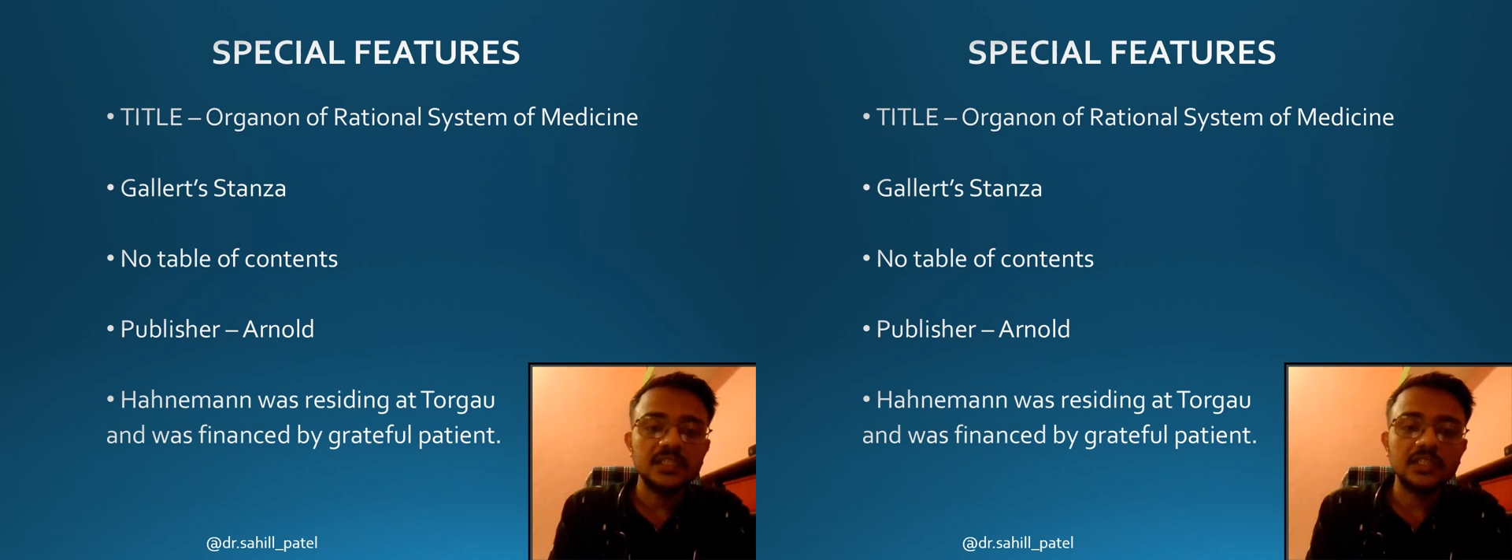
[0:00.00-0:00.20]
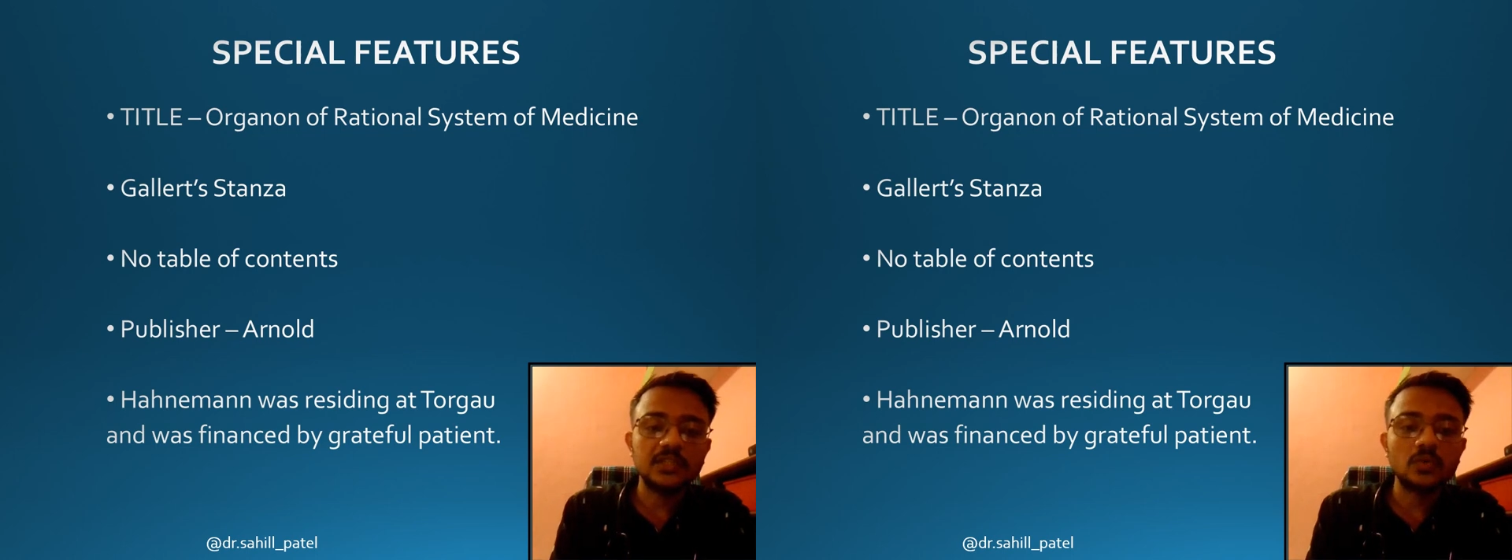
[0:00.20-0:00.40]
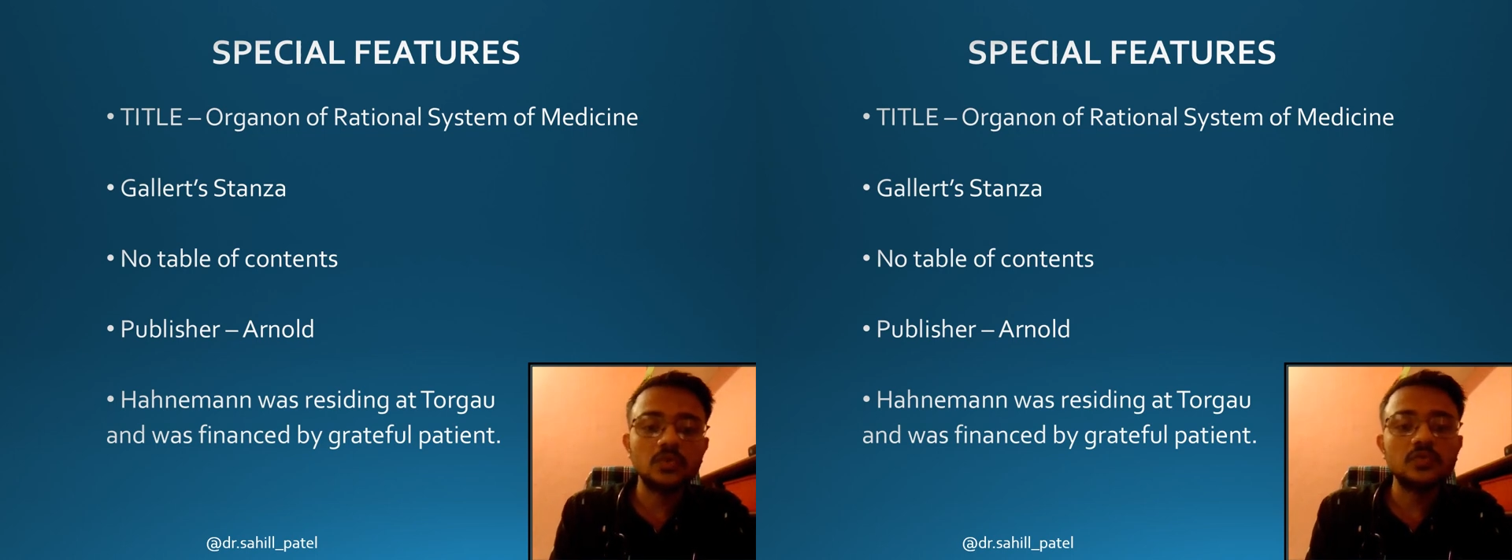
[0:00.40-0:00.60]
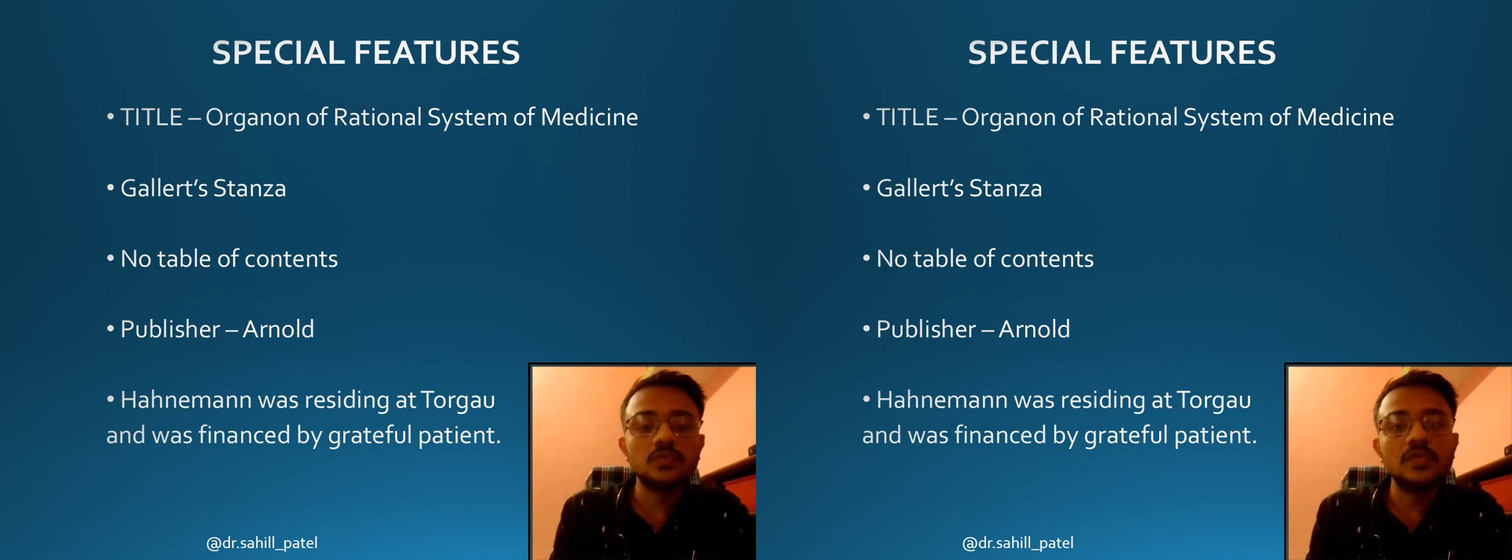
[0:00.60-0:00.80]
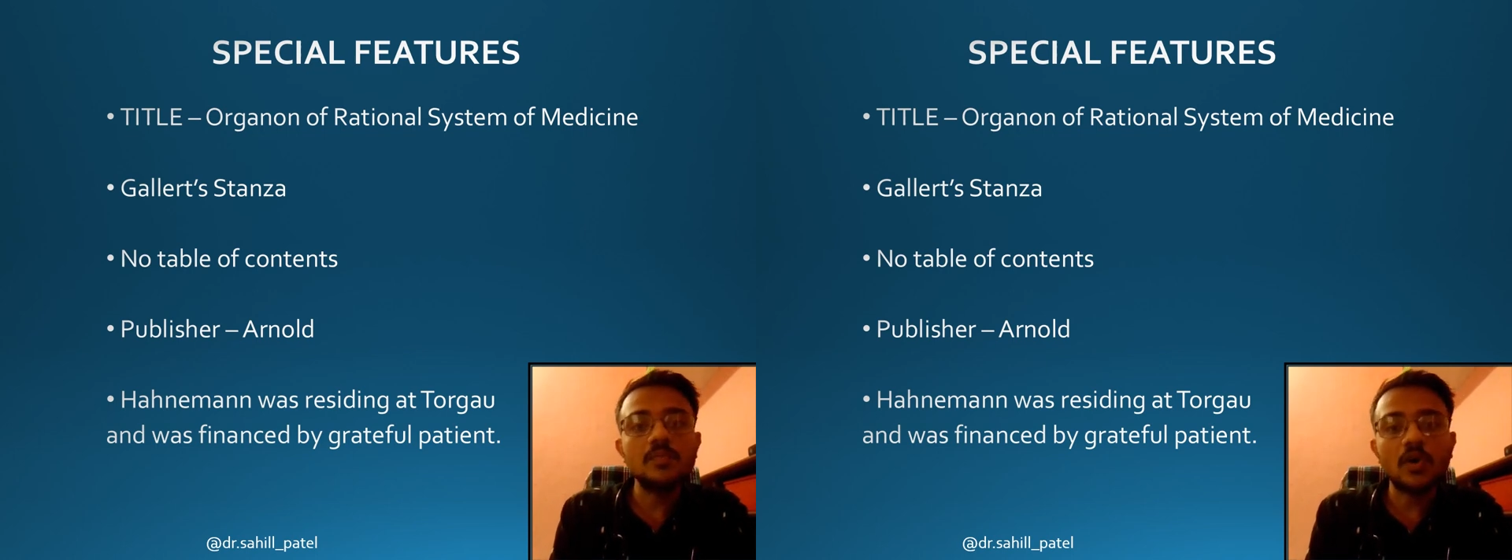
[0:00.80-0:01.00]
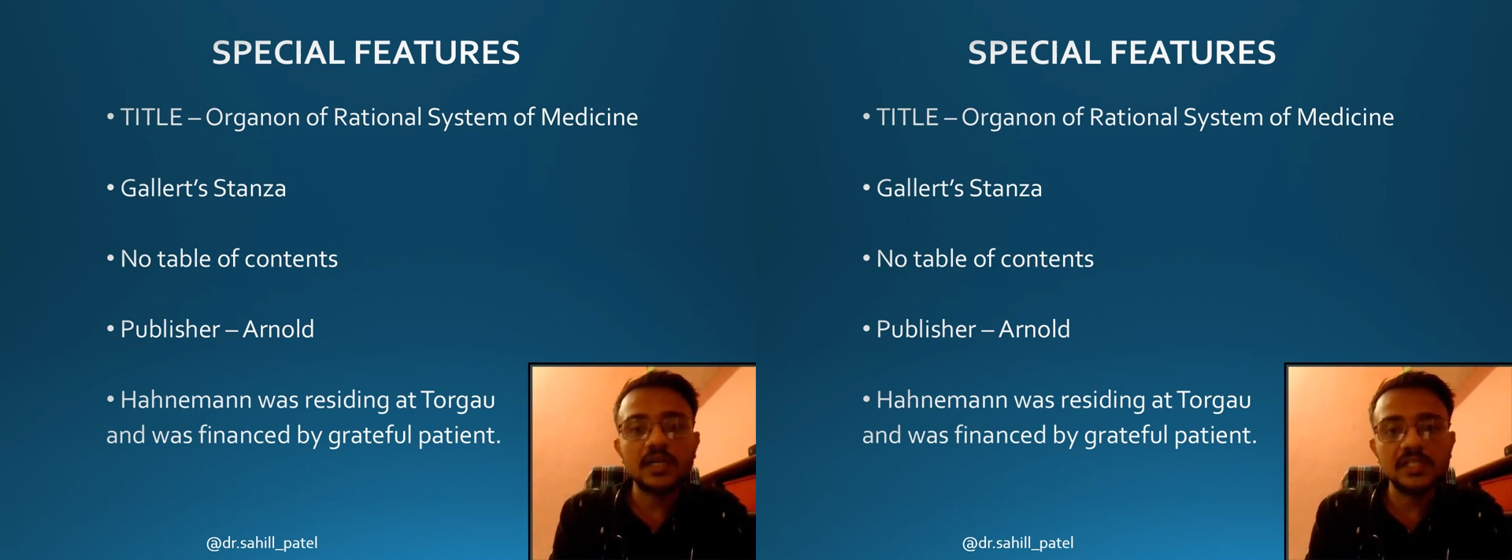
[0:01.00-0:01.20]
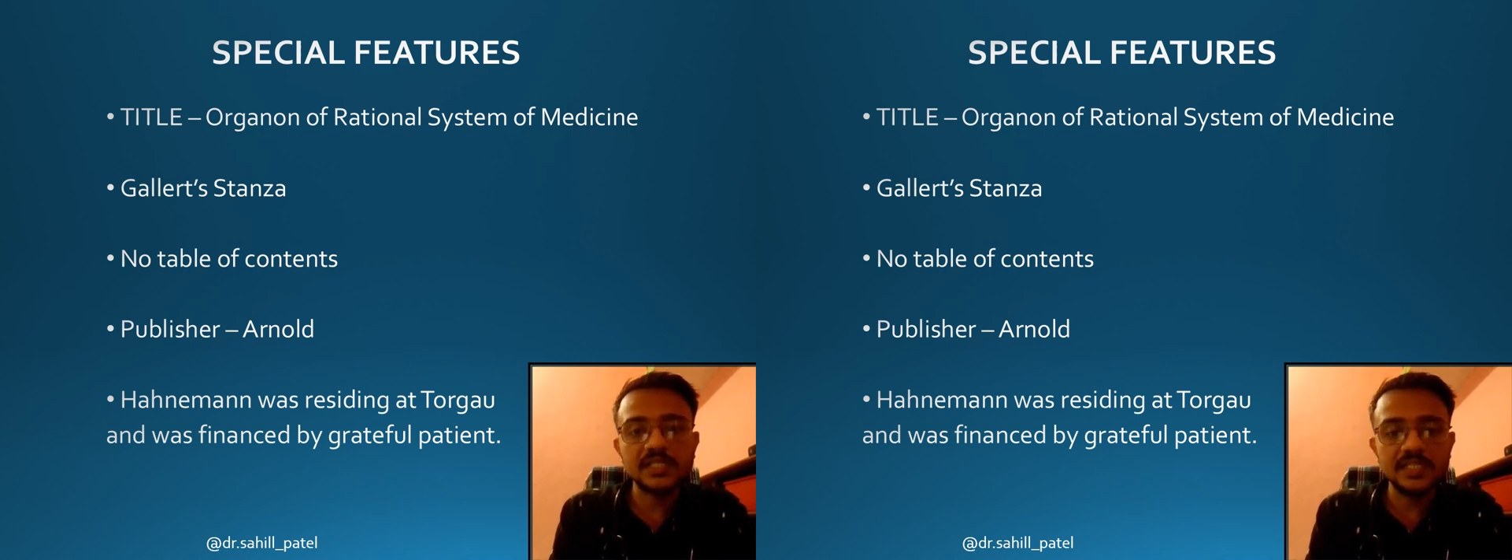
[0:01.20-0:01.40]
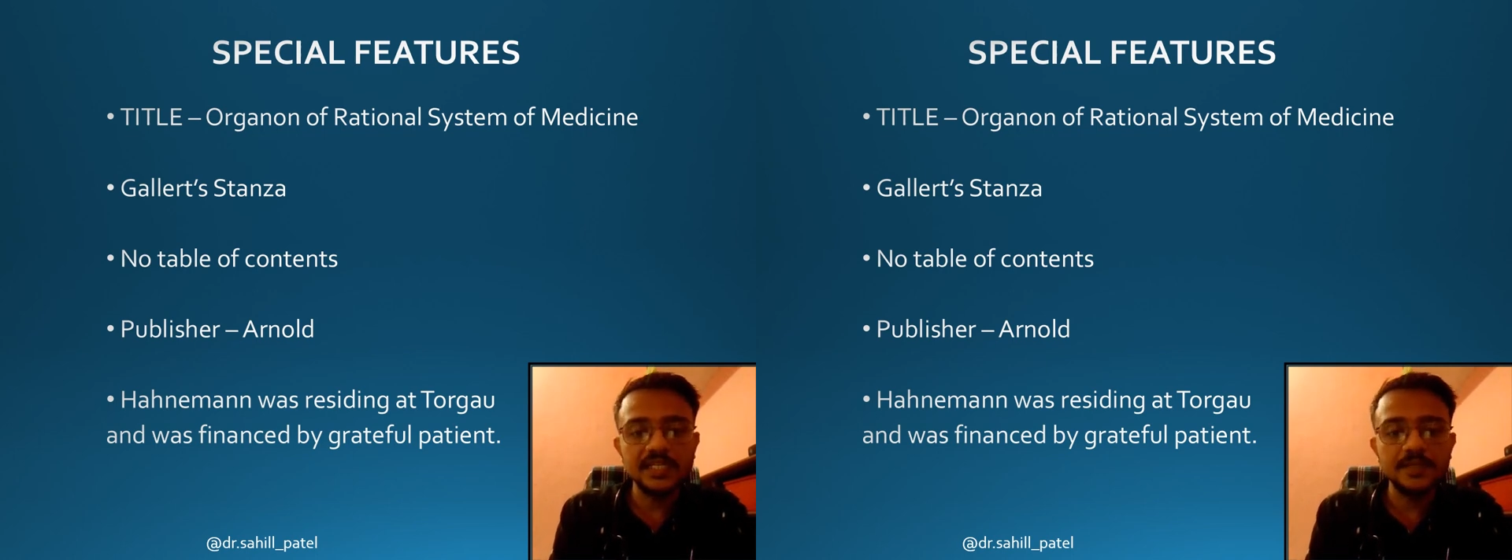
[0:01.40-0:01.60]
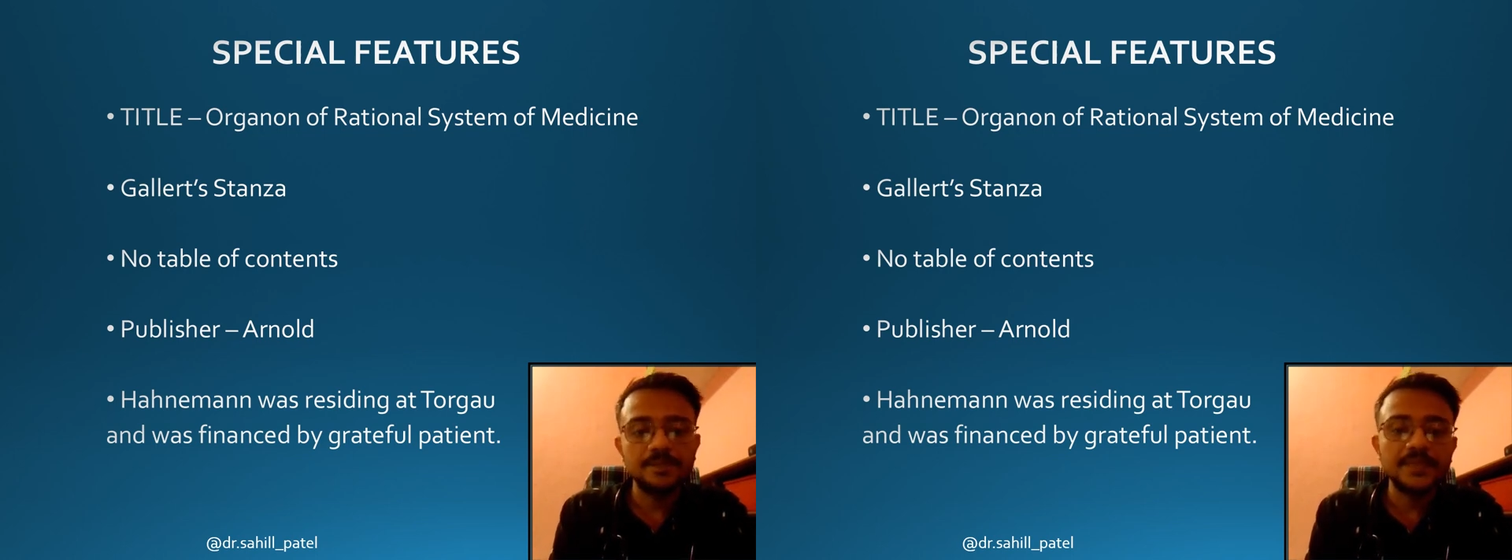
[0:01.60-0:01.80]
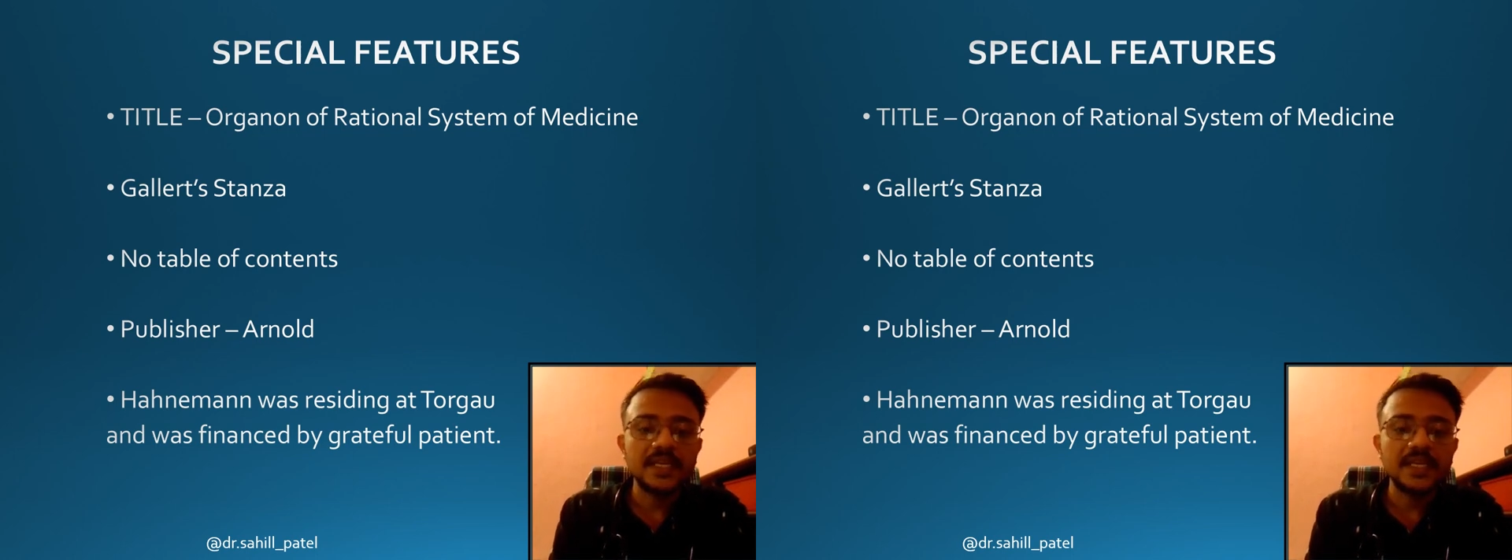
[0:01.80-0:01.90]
the truth we mortals need,